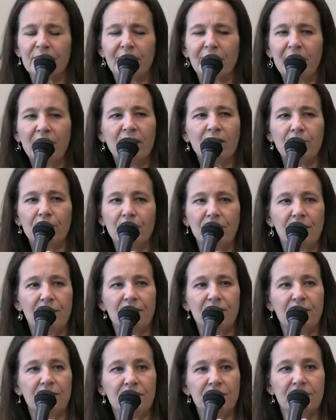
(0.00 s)
I don't really
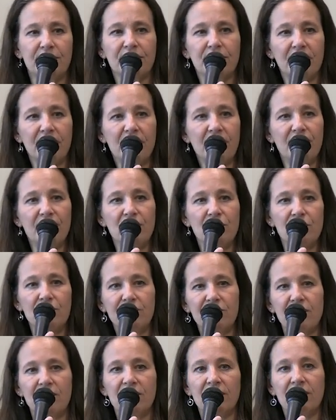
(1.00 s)
need this, I haven't
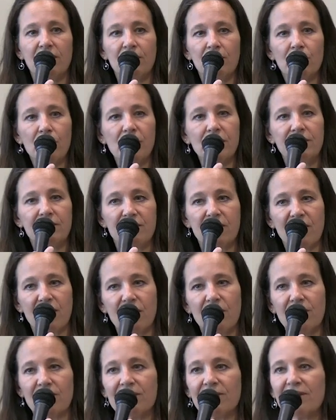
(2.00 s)
used it, red
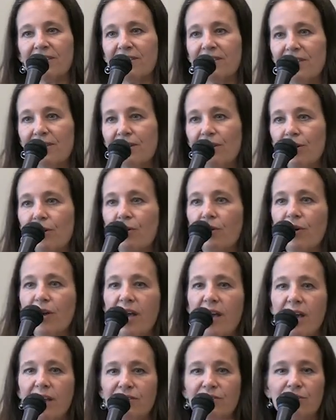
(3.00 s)
sticker.
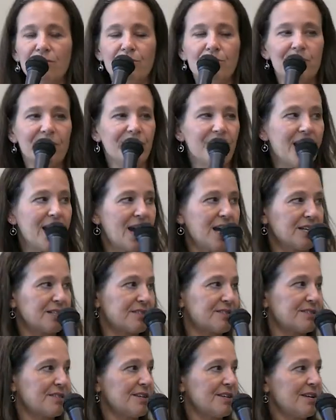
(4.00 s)
As you're
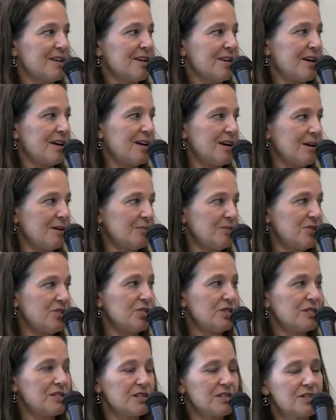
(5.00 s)
relaxed,
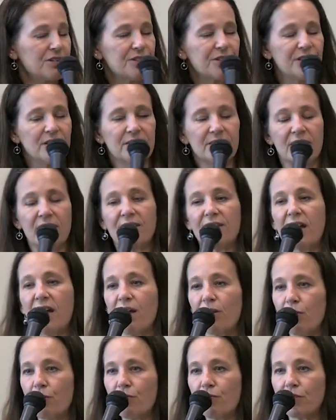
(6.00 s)
just little things like
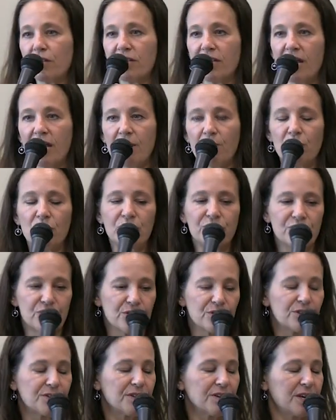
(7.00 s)
that over time will
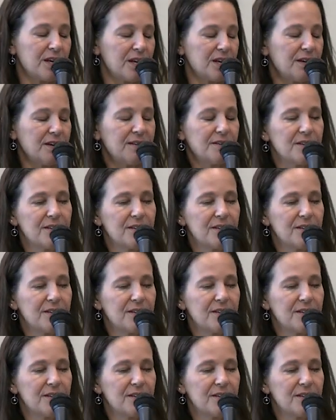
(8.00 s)
certainly,